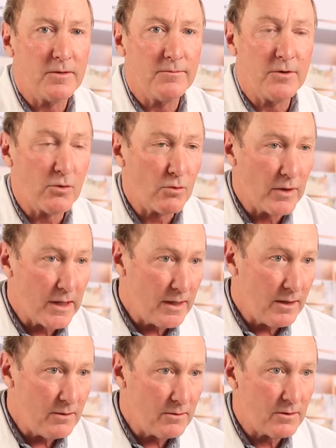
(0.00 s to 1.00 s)
of total
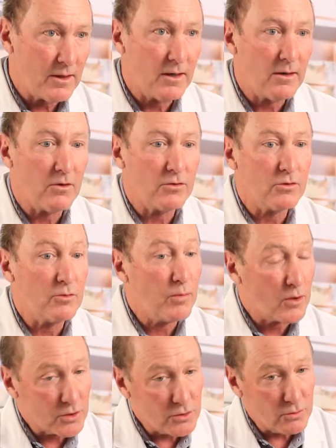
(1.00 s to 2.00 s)
knees, and also
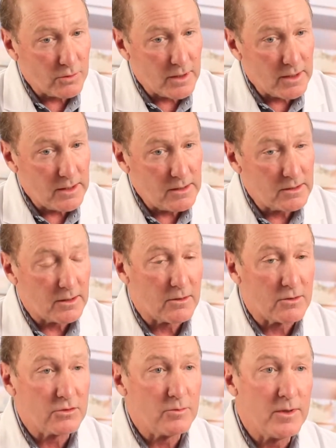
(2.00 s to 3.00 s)
partial knees can
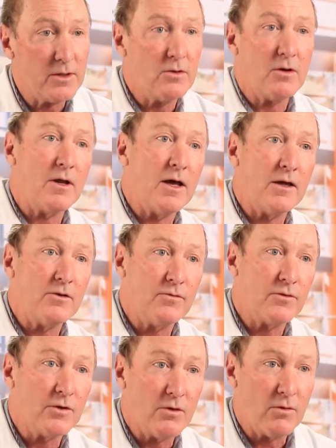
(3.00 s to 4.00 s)
also be utilized
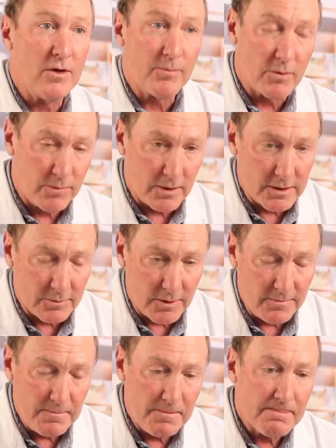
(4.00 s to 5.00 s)
for total hip
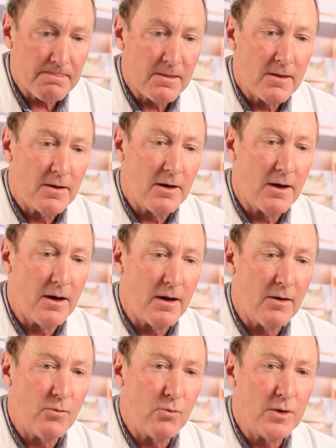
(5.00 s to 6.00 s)
replacement.
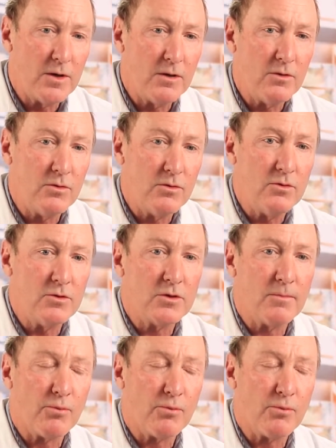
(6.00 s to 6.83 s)
We use a